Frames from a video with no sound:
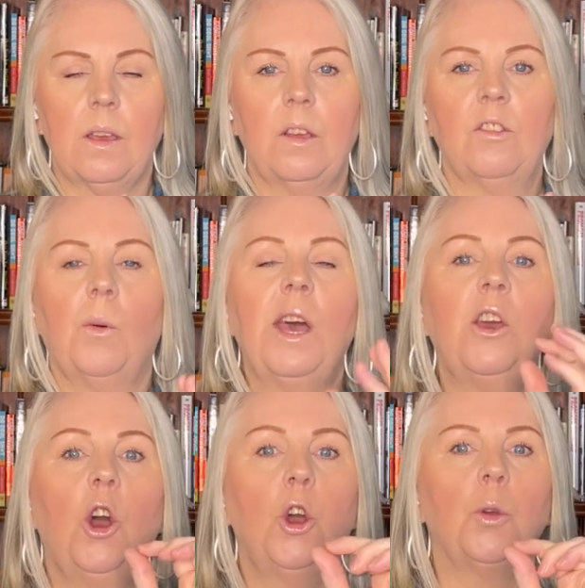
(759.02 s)
So I
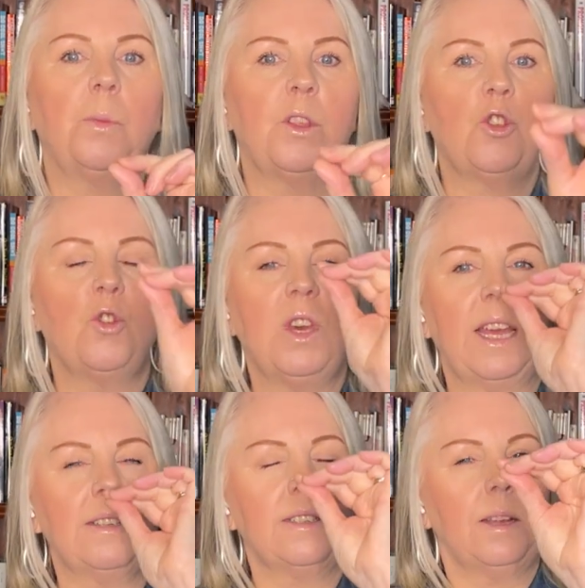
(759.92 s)
hope that you
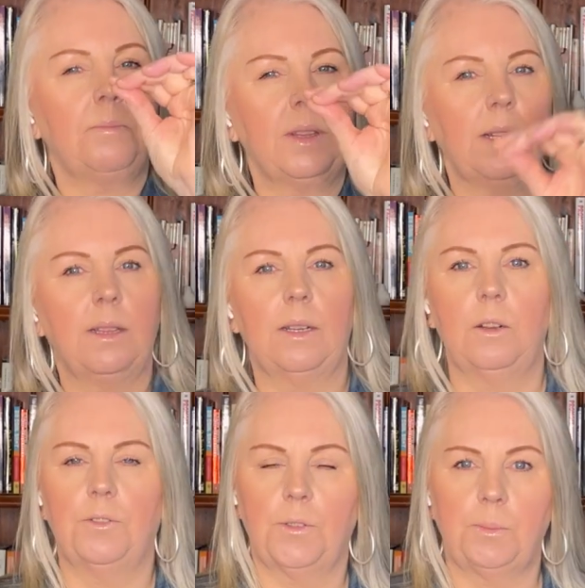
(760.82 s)
gain something
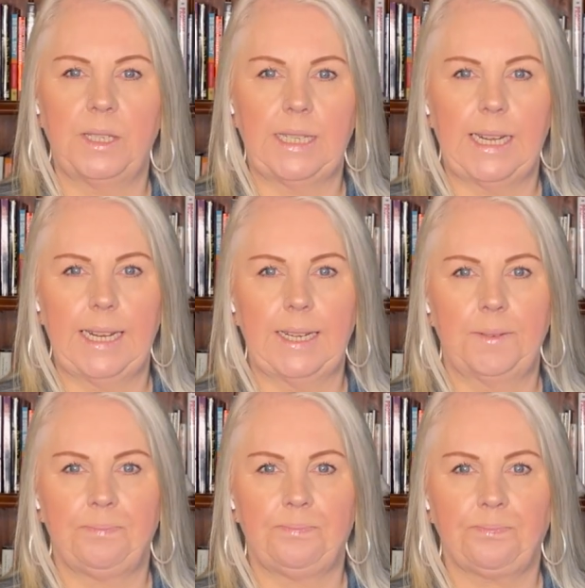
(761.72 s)
little from today.
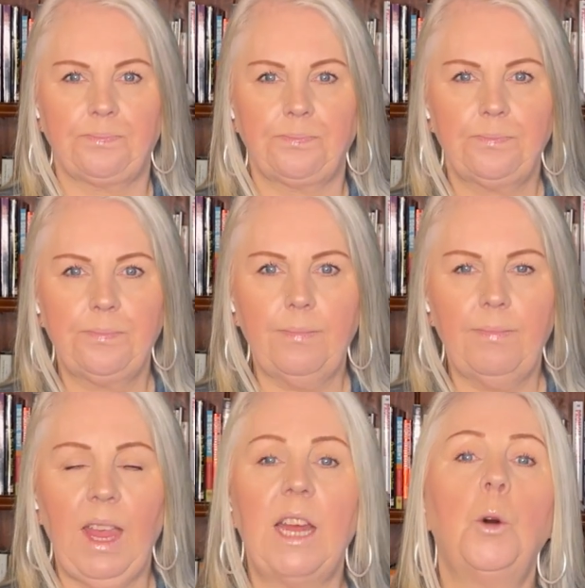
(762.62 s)

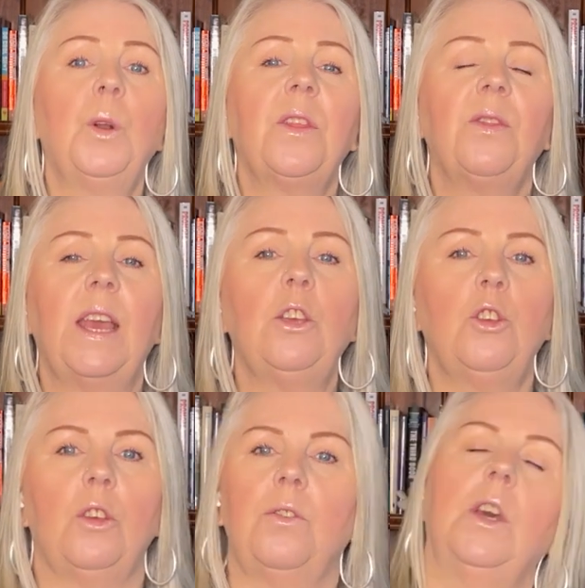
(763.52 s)
And I want to thank
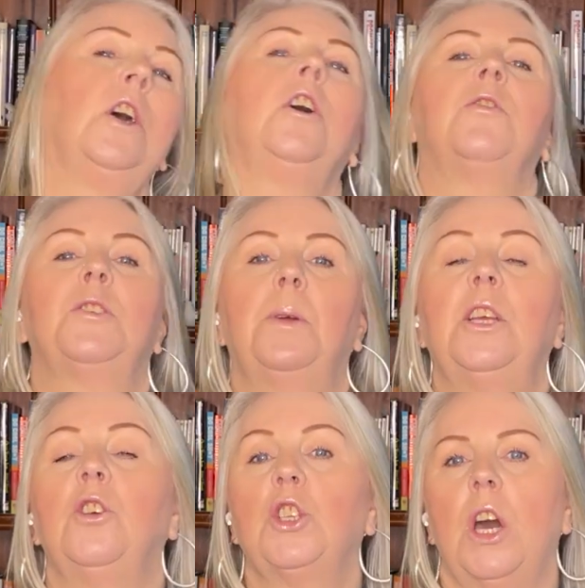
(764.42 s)
you for
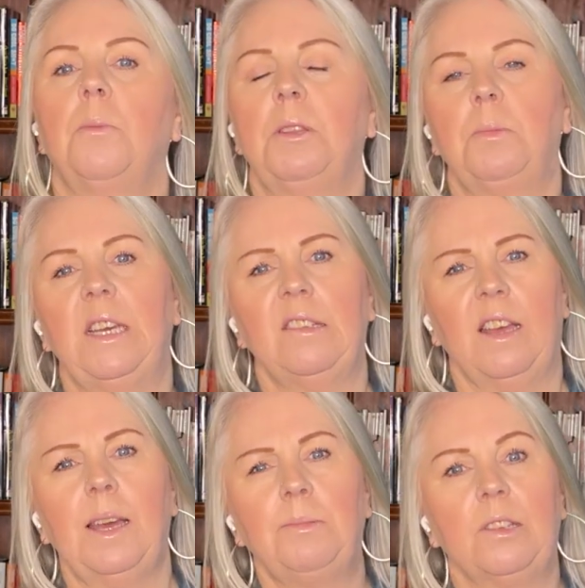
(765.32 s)
spending your time with me, as I
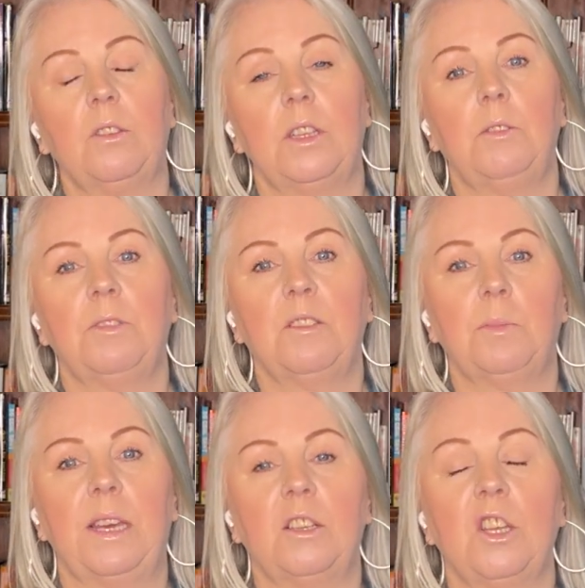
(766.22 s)
absolutely
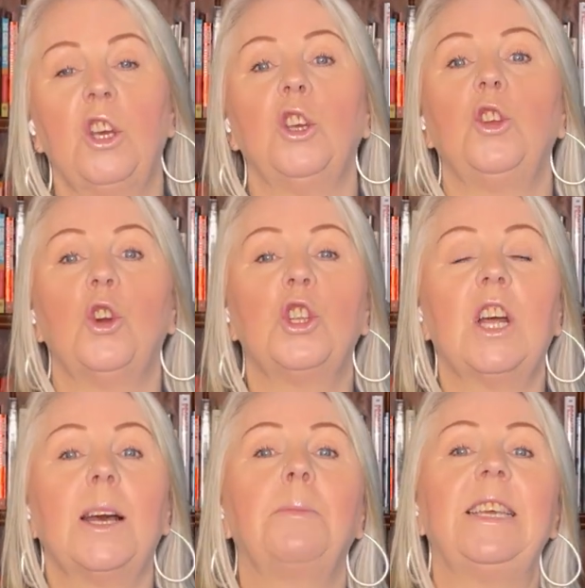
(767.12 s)
respect your
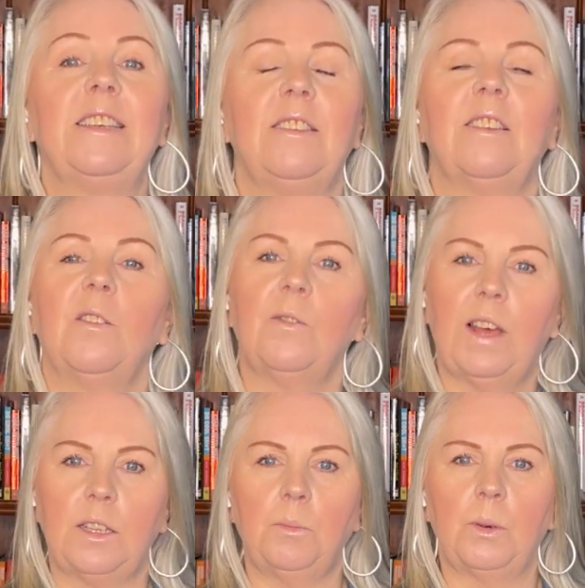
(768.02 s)
time is
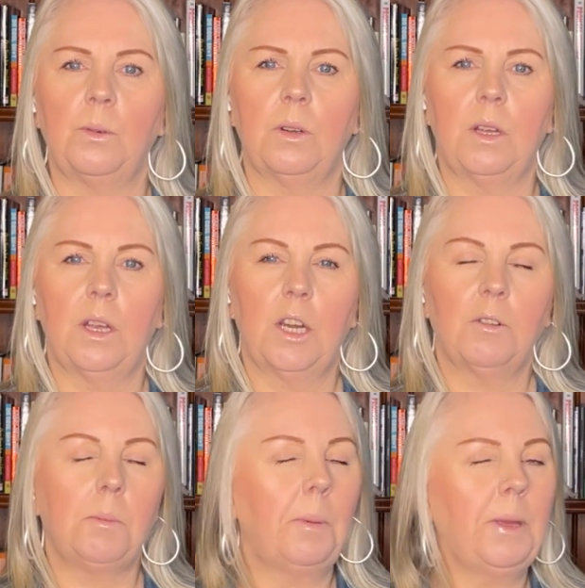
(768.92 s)
valuable.
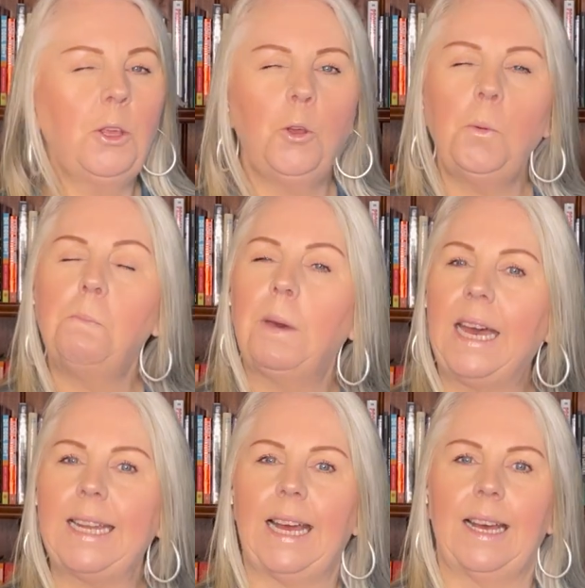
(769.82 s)
Remember, you
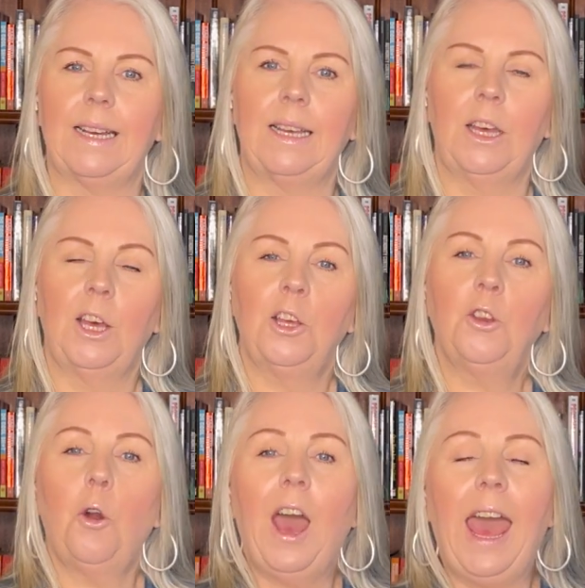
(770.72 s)
matter.
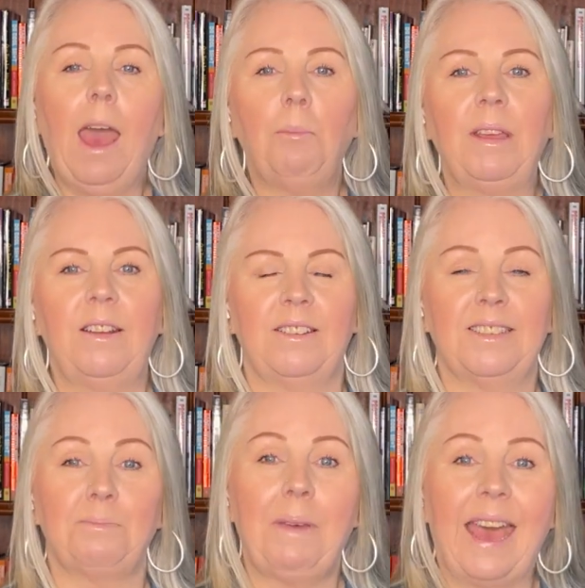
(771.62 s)
Your
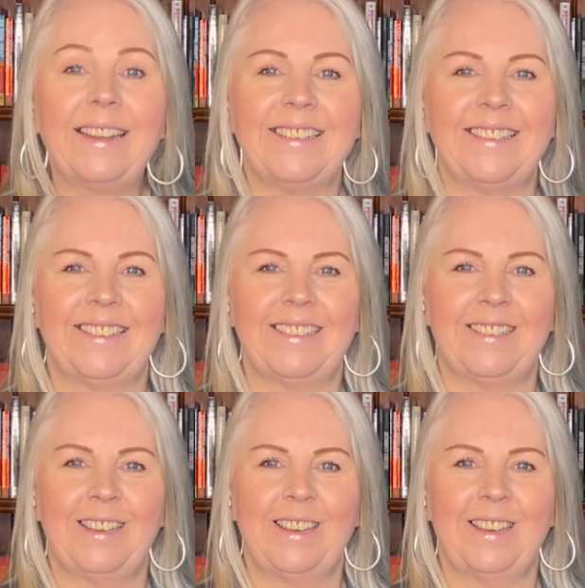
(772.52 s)
happiness matters.